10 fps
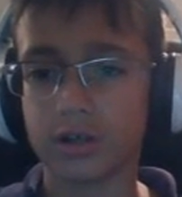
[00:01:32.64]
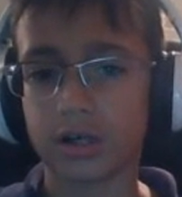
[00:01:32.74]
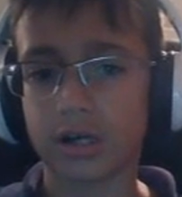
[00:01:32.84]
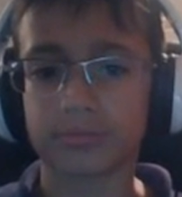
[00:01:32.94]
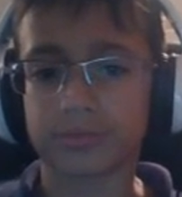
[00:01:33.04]

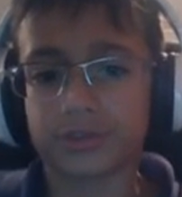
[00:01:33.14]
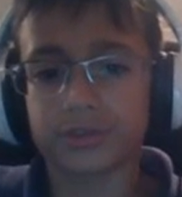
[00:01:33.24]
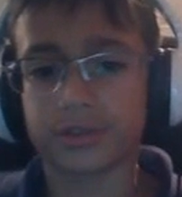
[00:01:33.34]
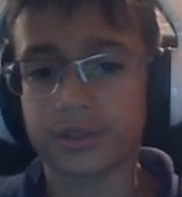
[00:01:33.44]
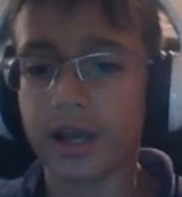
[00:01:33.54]
Um, so
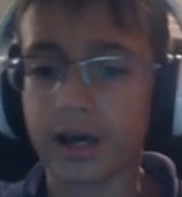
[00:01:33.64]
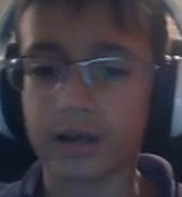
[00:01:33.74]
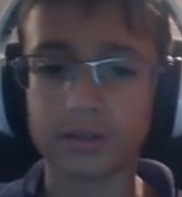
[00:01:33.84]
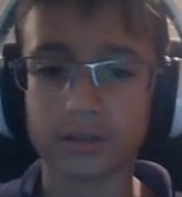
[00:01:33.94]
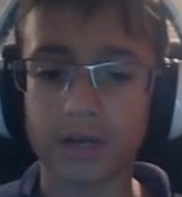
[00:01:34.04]
yeah,
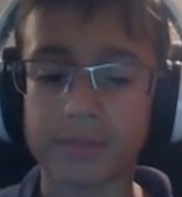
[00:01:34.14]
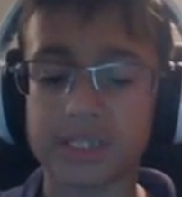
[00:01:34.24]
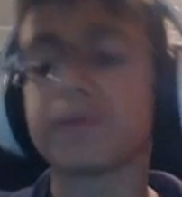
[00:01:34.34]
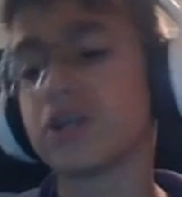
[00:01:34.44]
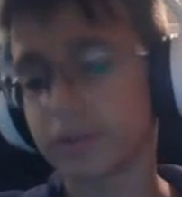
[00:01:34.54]
I mean
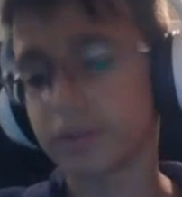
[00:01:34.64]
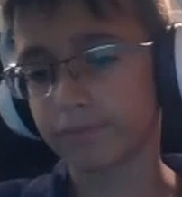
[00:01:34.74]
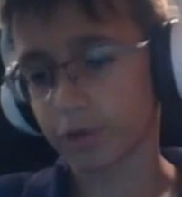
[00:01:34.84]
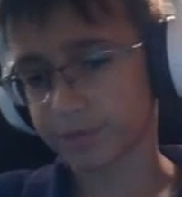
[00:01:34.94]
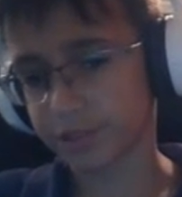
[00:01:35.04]
spaceship
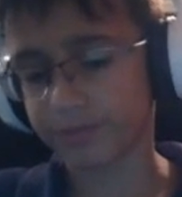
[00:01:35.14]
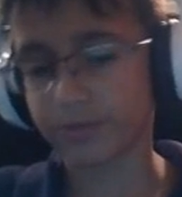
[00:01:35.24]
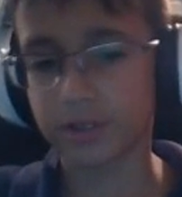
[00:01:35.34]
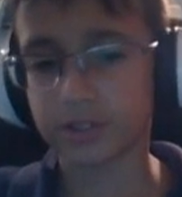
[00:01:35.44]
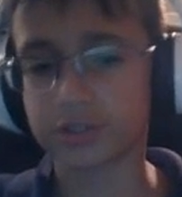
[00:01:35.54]
forced me to.
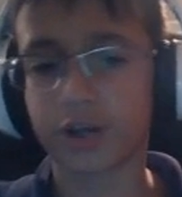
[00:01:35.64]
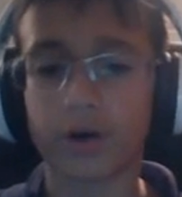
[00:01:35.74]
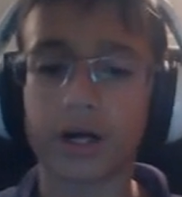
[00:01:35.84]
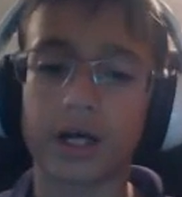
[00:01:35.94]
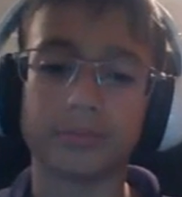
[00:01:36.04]

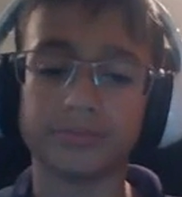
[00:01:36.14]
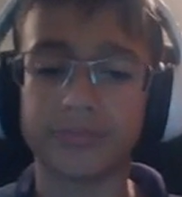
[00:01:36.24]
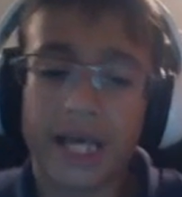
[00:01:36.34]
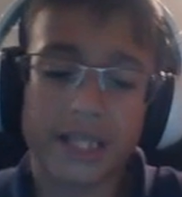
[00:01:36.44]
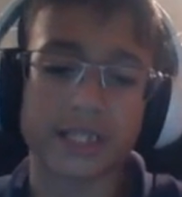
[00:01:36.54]
So um,
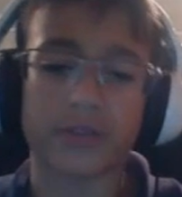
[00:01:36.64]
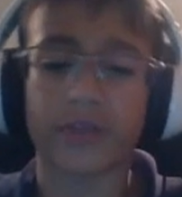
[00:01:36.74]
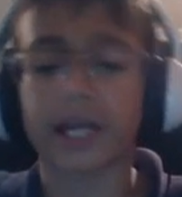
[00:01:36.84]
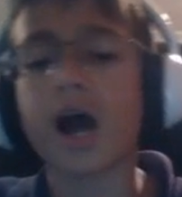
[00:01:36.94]
yeah, it's a thing.